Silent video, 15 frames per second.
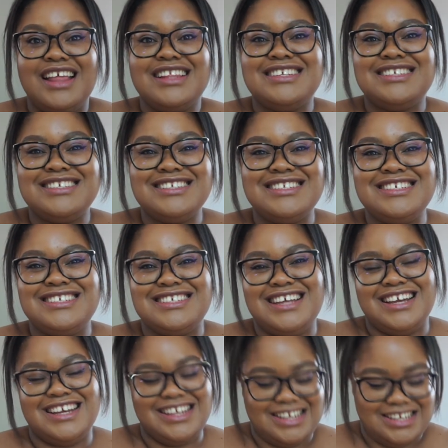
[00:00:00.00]
This is the
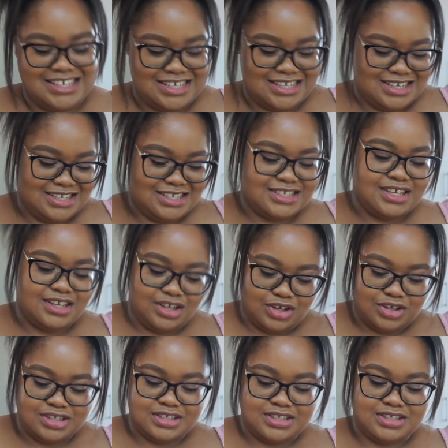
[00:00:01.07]
second to
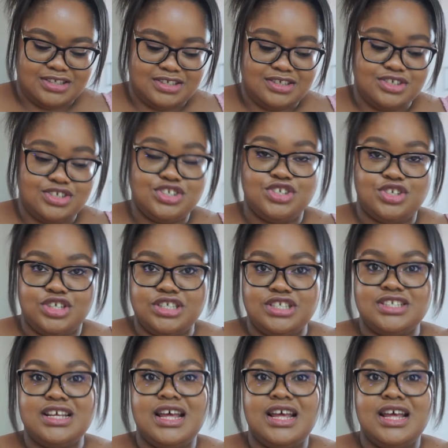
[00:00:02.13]
last shirt.